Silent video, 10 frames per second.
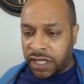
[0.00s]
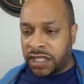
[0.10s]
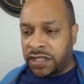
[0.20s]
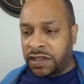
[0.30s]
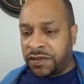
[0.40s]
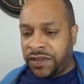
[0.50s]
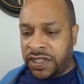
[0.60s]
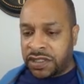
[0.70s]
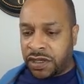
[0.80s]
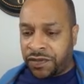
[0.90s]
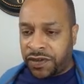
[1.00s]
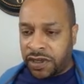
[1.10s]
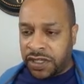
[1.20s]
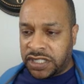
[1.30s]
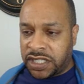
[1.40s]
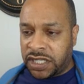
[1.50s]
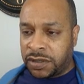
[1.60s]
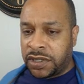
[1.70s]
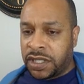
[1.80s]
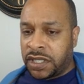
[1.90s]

and the fees are fairly cheap